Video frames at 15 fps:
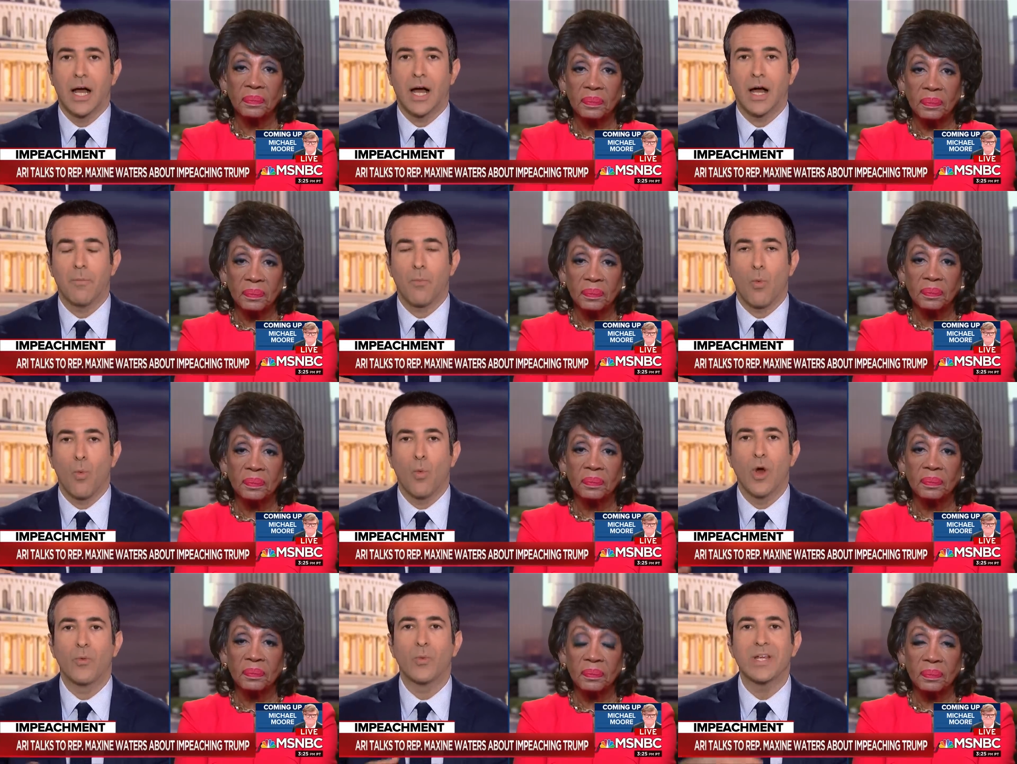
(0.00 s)
Speaker 1: Um,
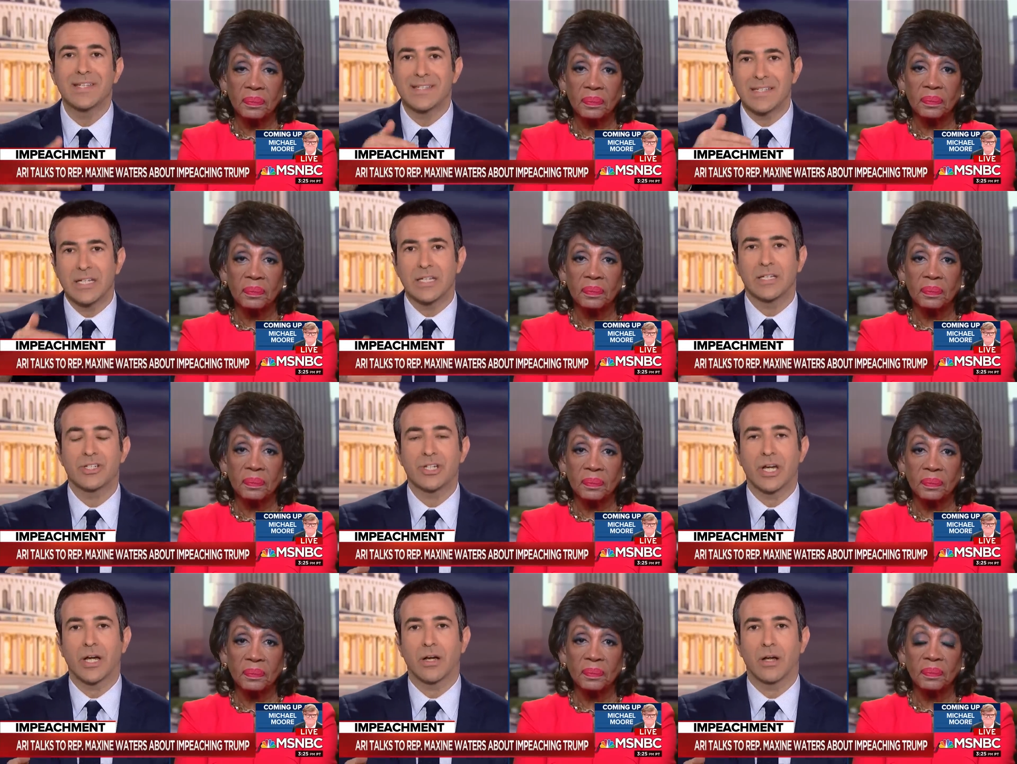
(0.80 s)
when we see
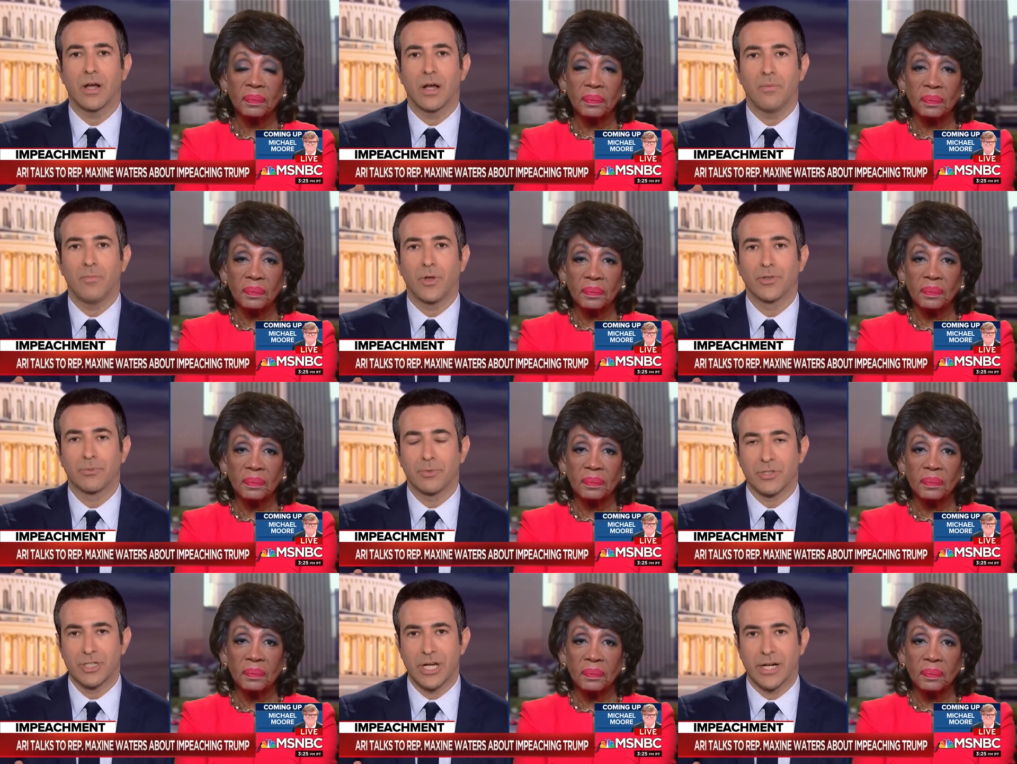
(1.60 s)
chair, uh,
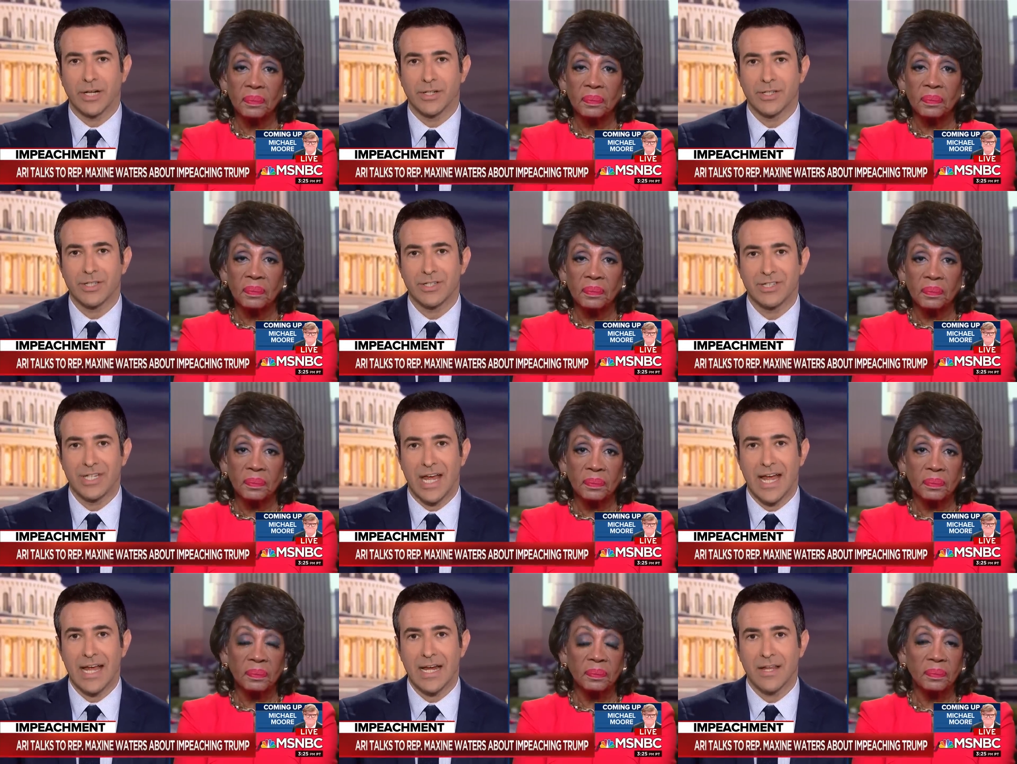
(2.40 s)
multiple chairs
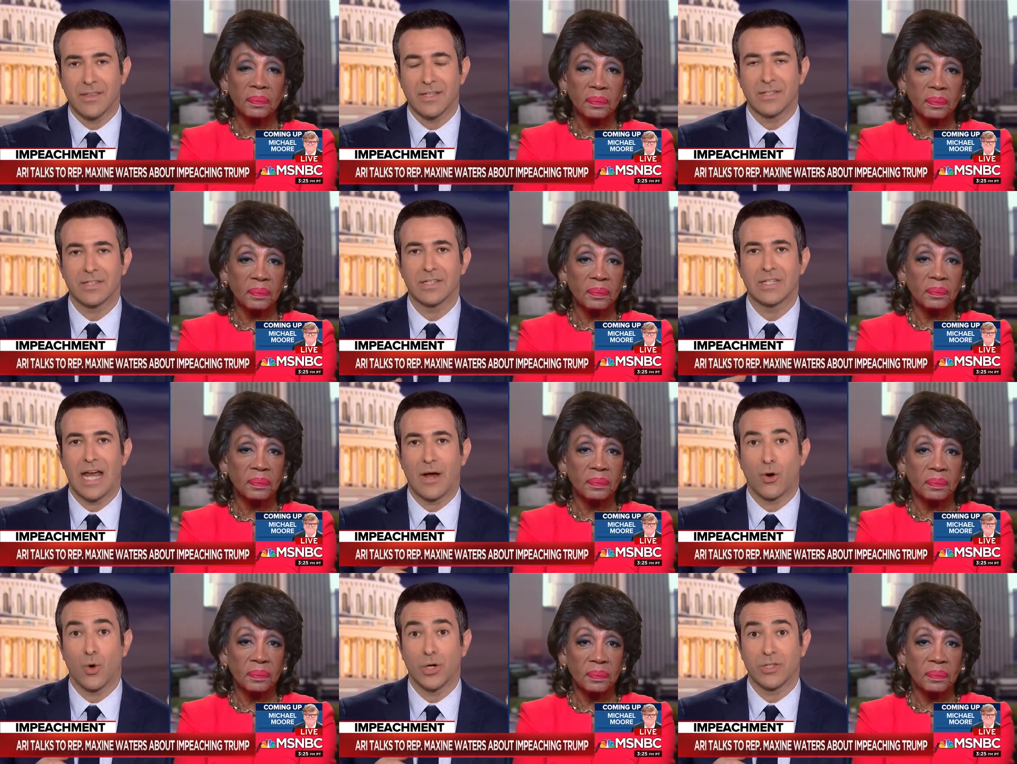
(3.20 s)
say this is
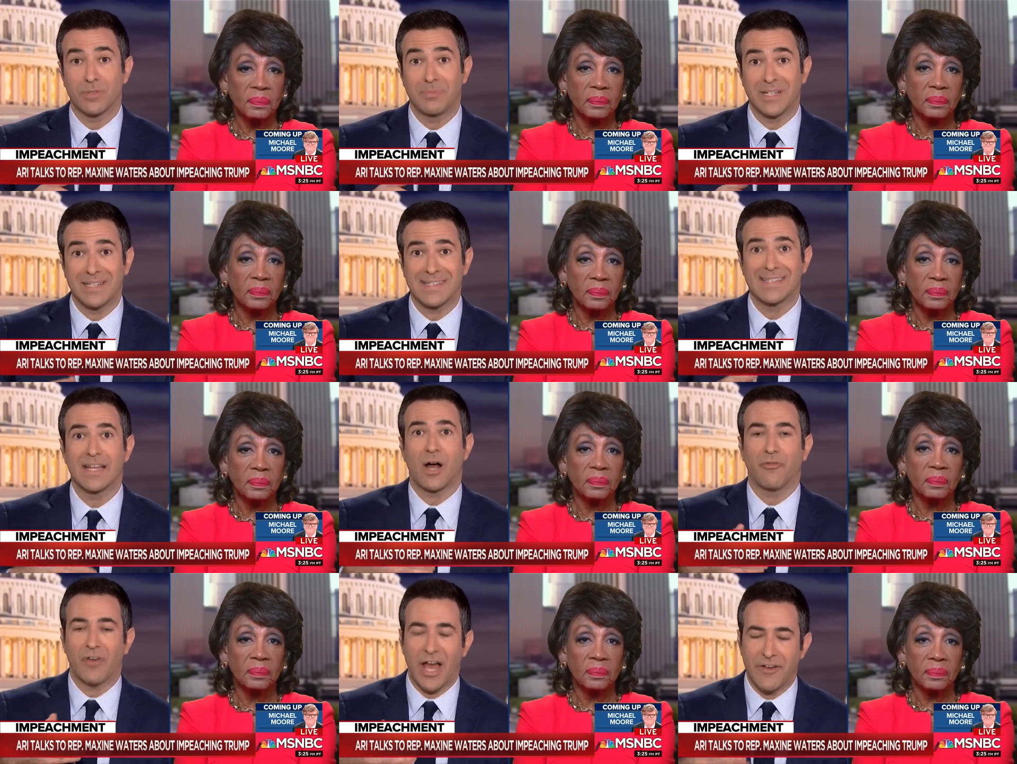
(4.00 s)
now going to be
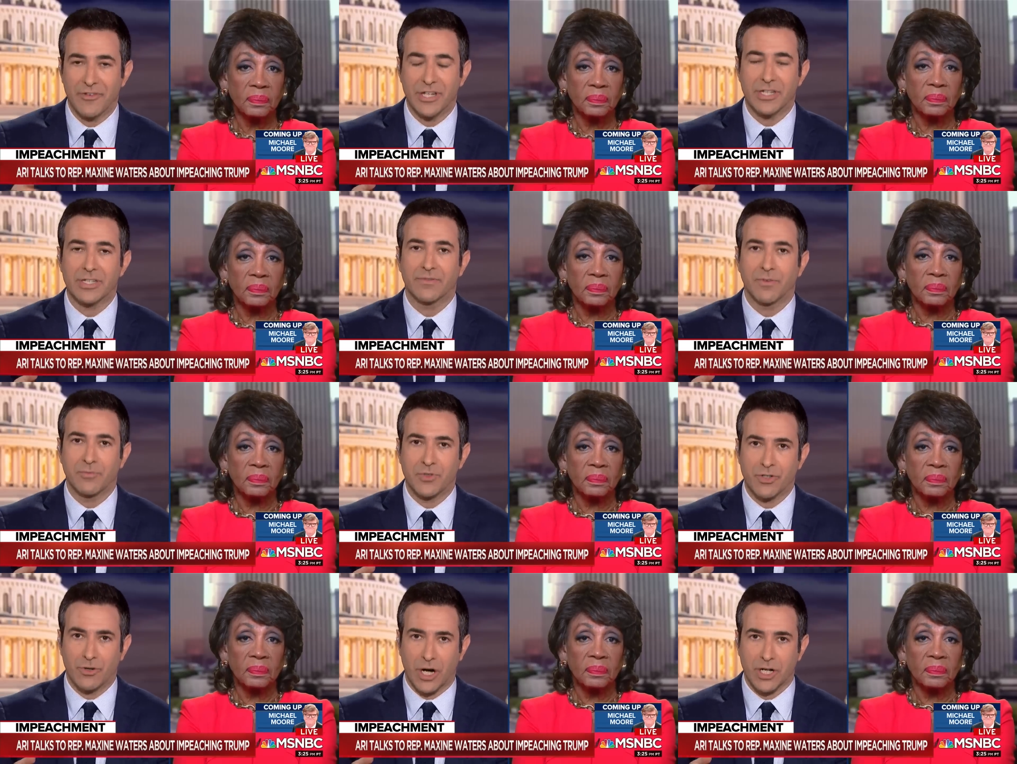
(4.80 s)
itself evidence of
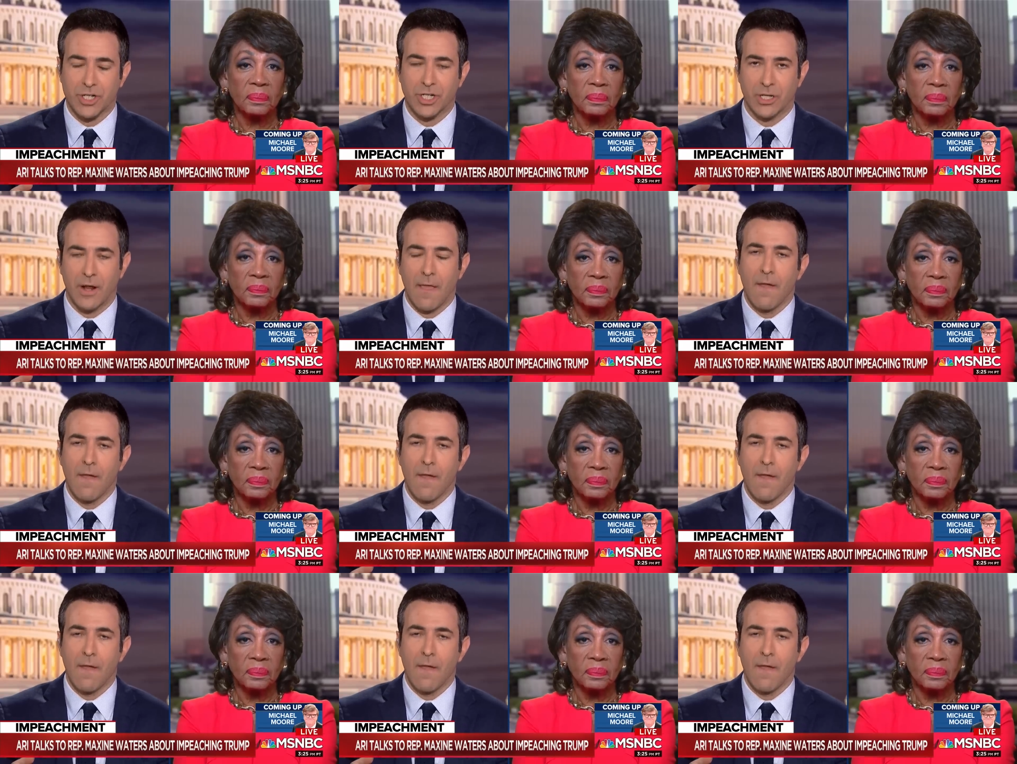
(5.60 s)
obstruction,